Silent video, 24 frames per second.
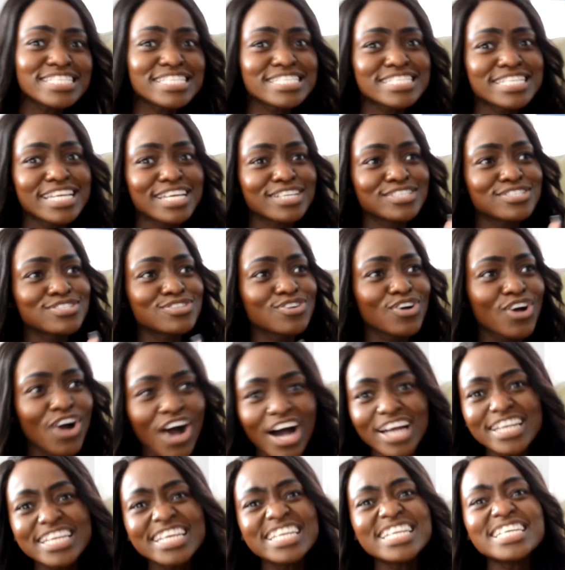is next to
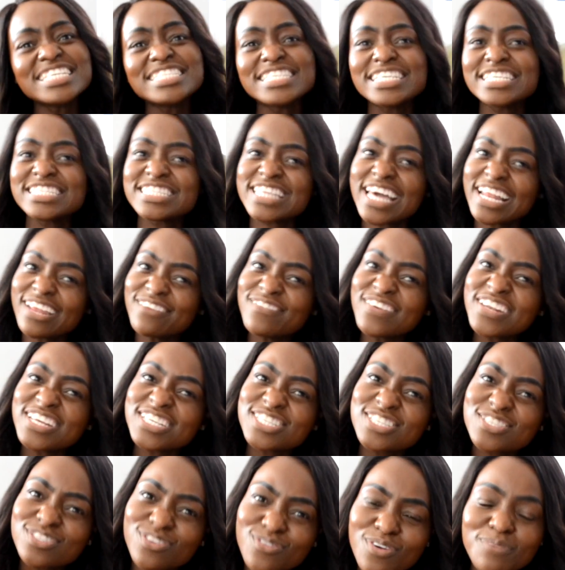godliness. Is that even a
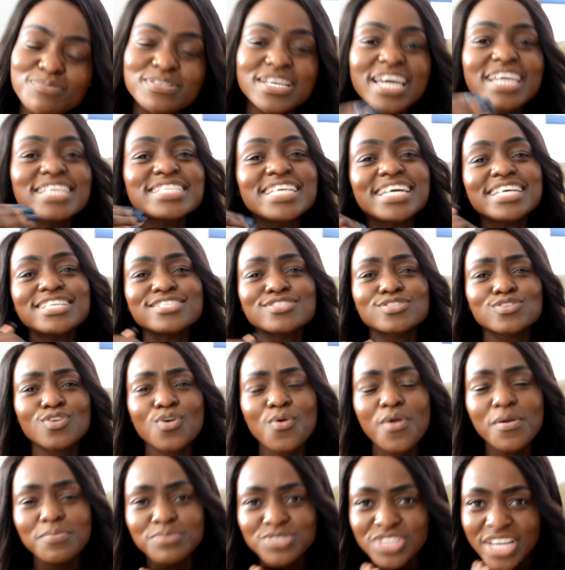scripture? Is that a
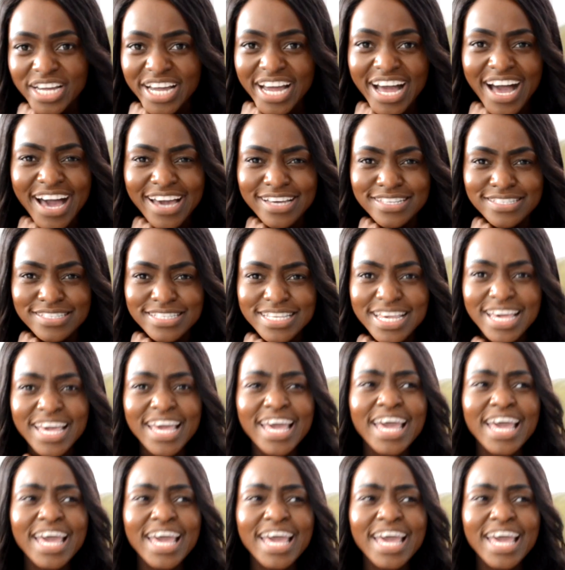scripture, guys?